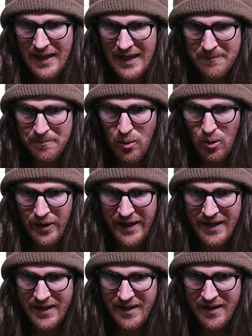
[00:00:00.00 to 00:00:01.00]
import
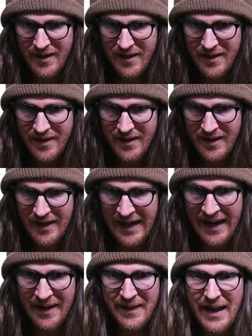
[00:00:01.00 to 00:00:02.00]
it,
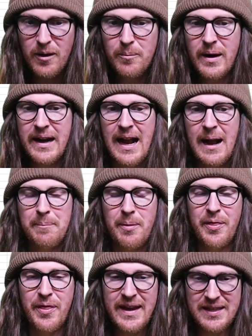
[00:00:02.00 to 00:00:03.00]
and that'll bring
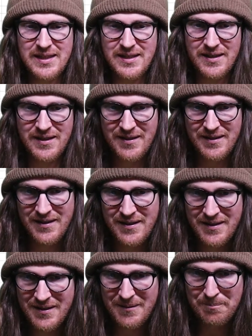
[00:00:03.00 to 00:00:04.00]
up this
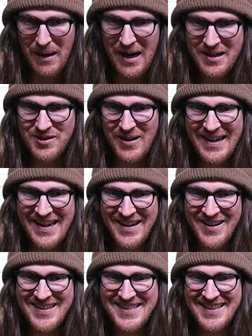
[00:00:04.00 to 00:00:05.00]
box right here
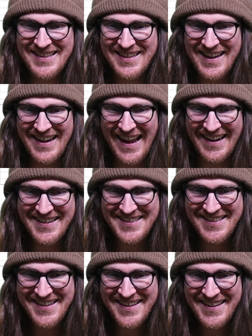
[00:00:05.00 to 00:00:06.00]
as it
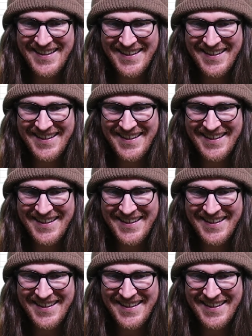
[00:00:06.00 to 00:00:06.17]
connects.